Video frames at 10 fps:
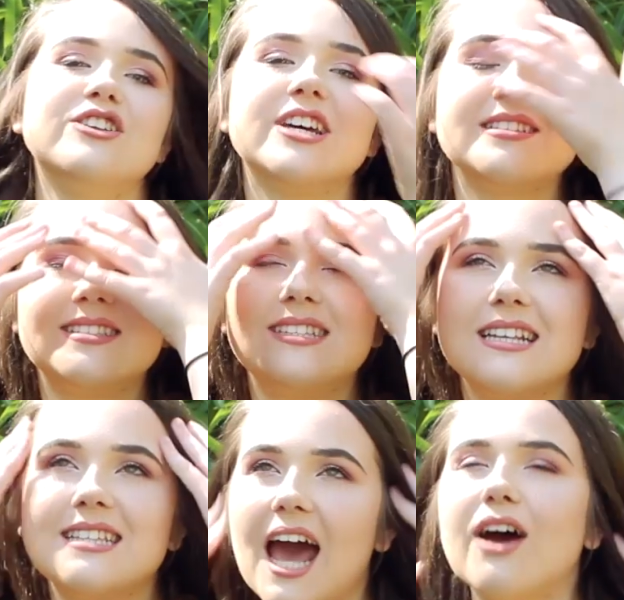just
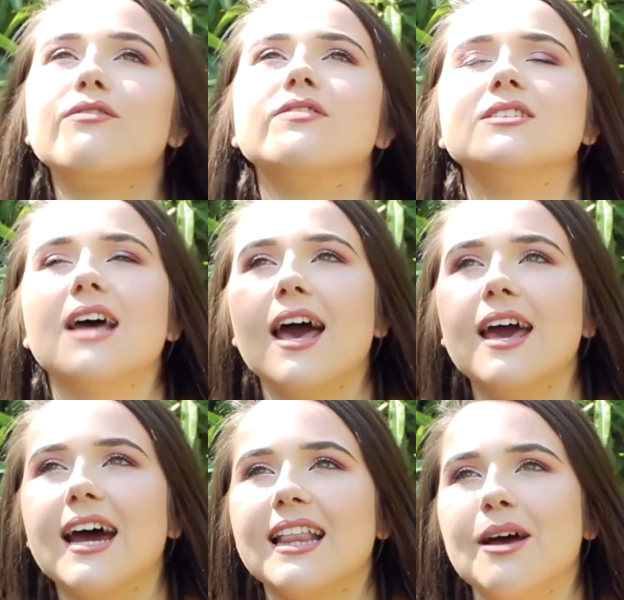sit down for the
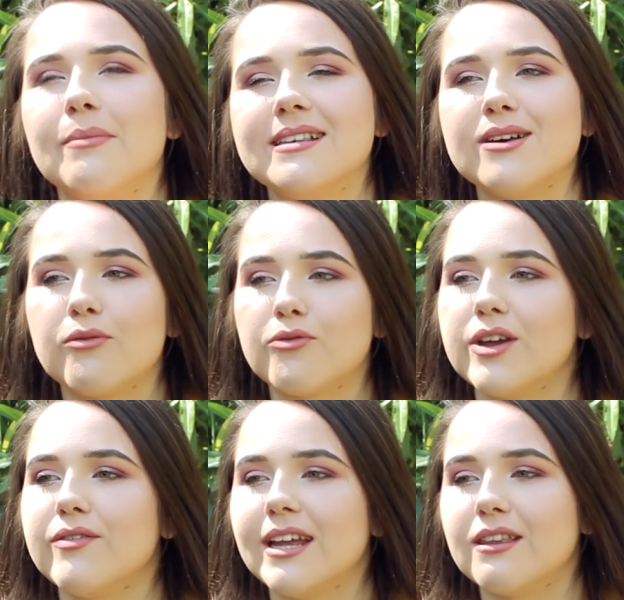day and let myself
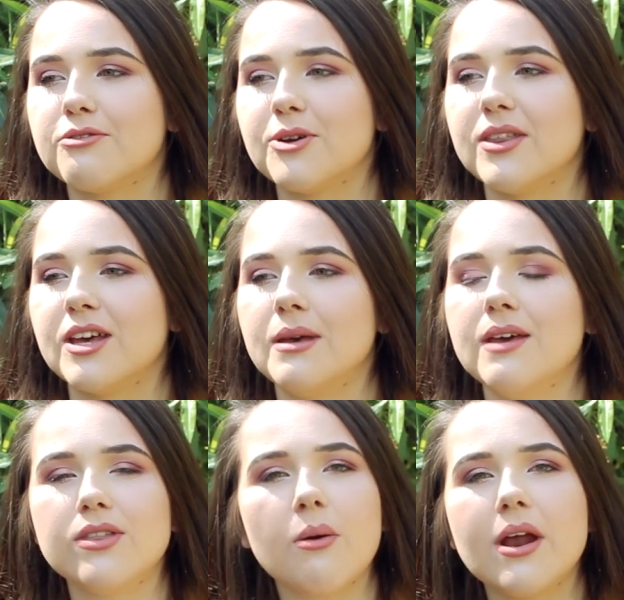reread the three of them.
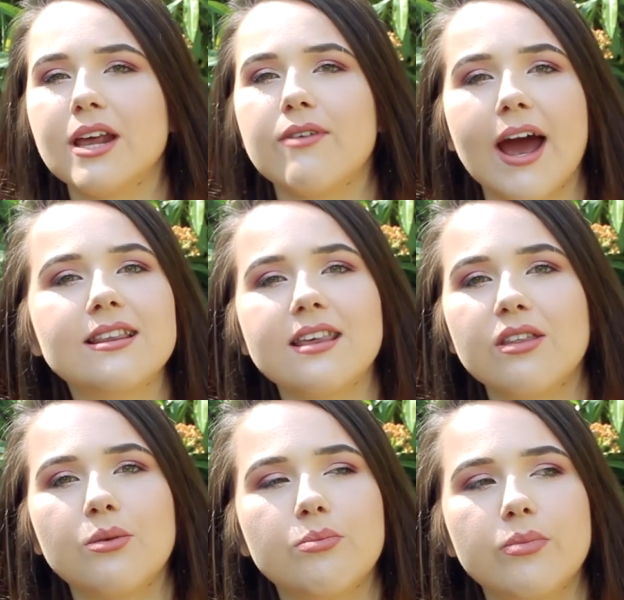Even though I only read the
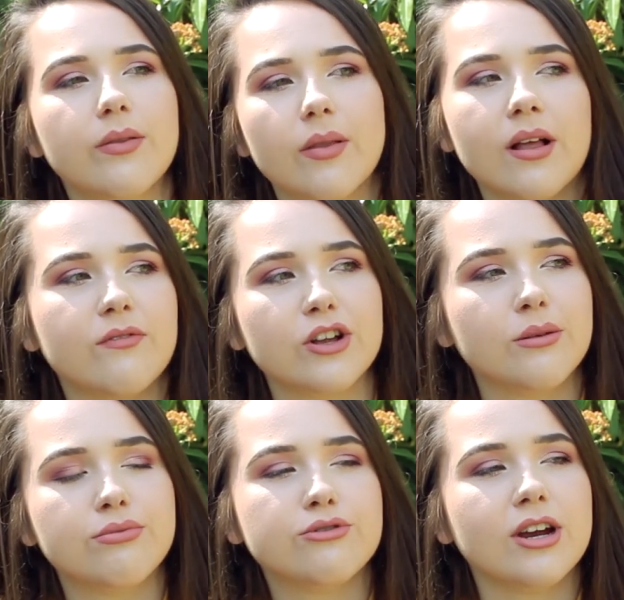other
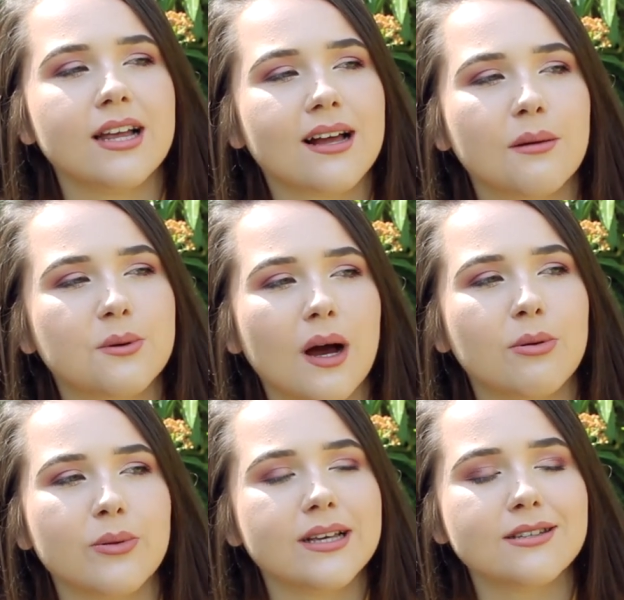volume three like a
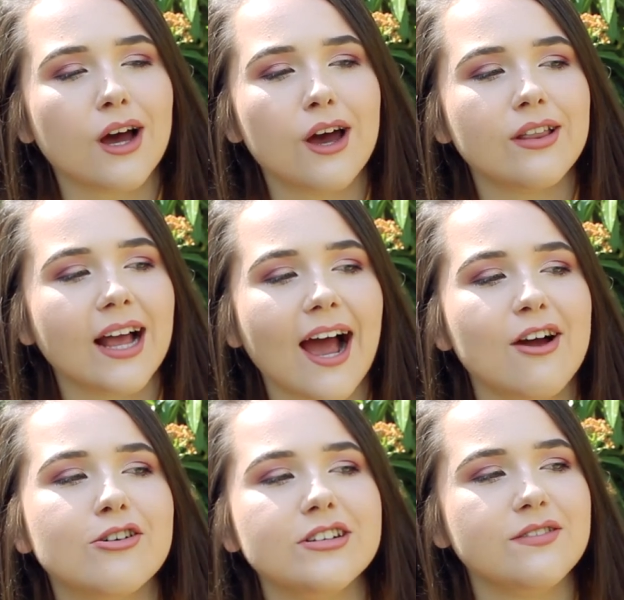couple weeks ago, like I
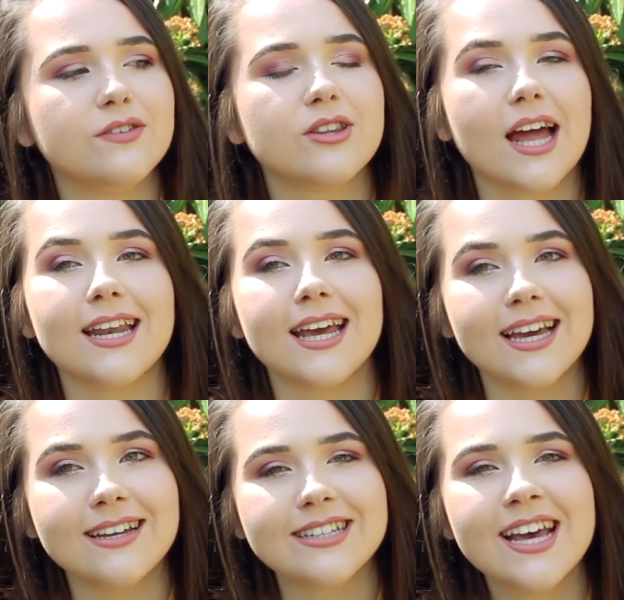already feel that
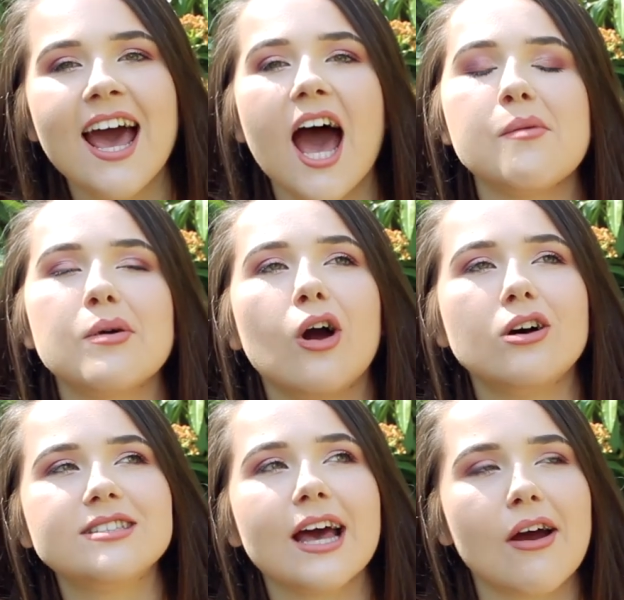need. And
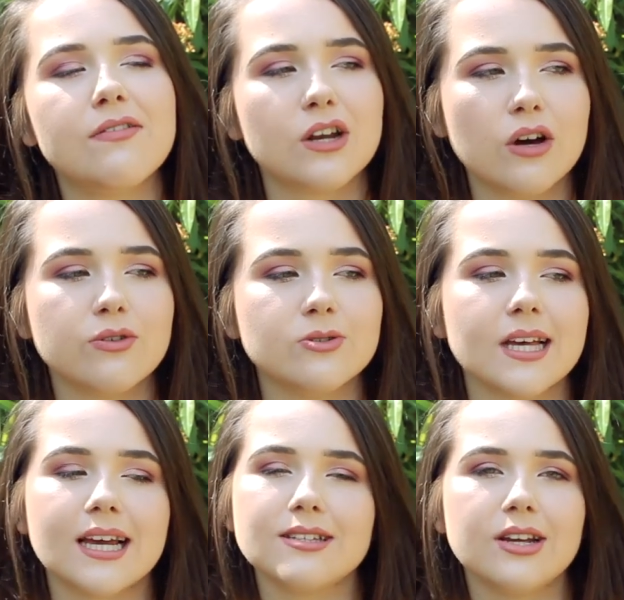because they're graphic novels,
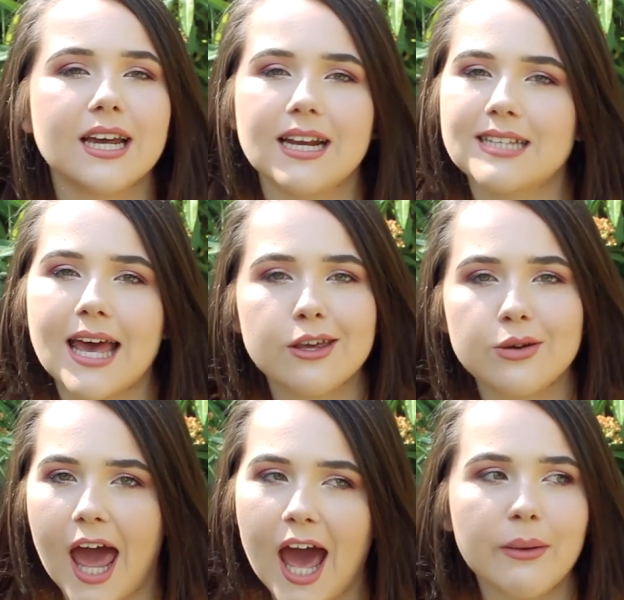like it's only going to take
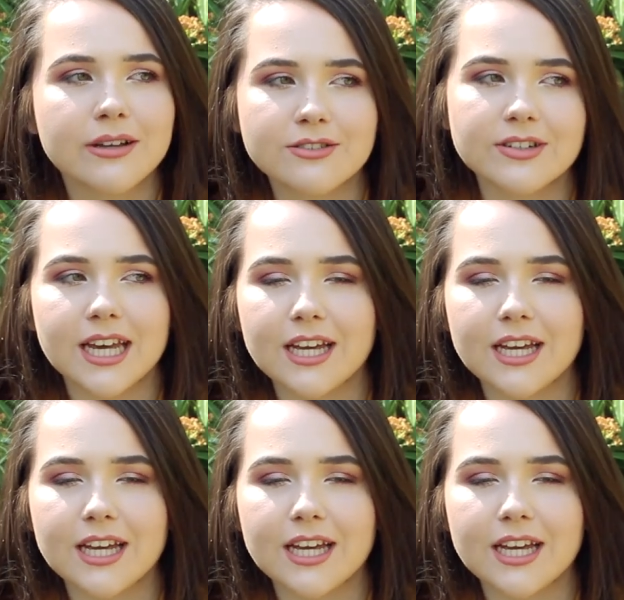you an hour to read